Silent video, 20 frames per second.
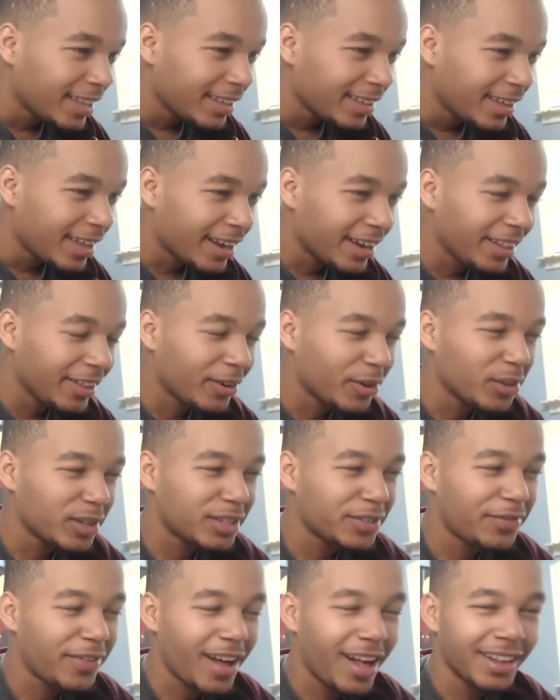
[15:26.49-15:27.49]
Get a load of
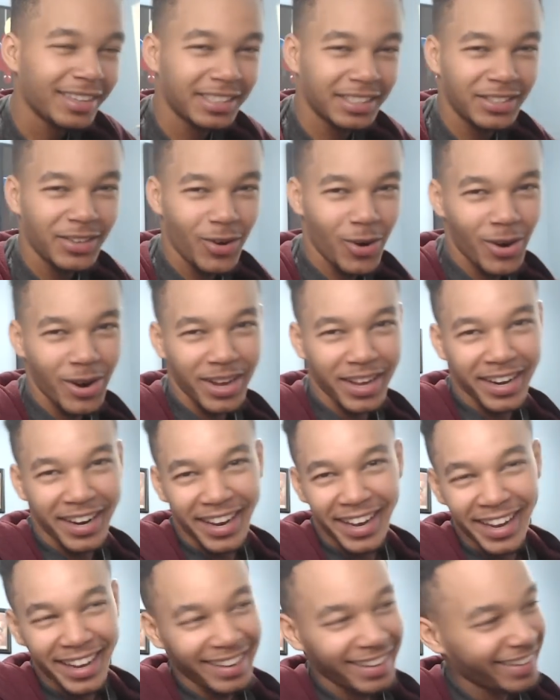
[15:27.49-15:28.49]
this valedictorian,
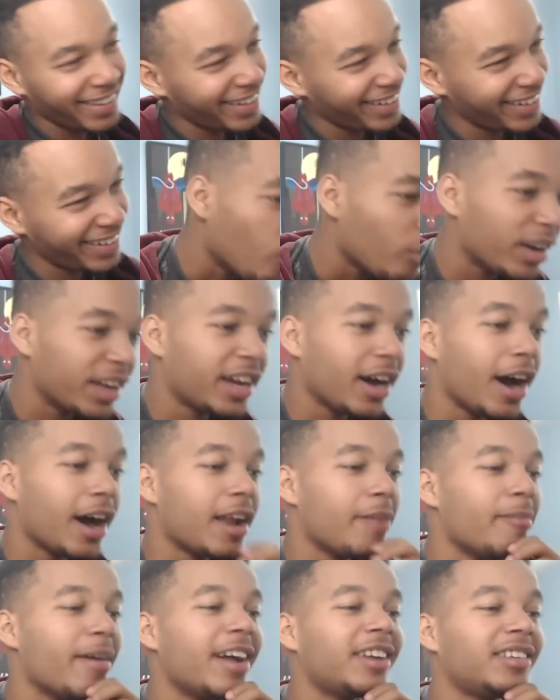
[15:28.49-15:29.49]
eh? My
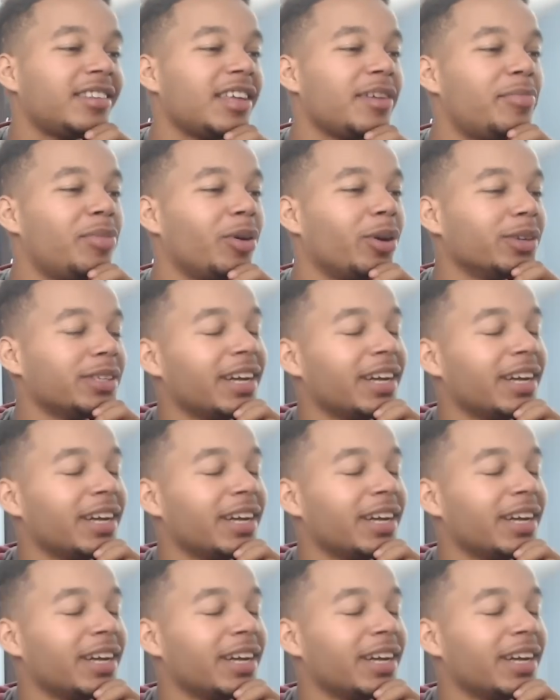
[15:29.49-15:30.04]
God, imagine they pulled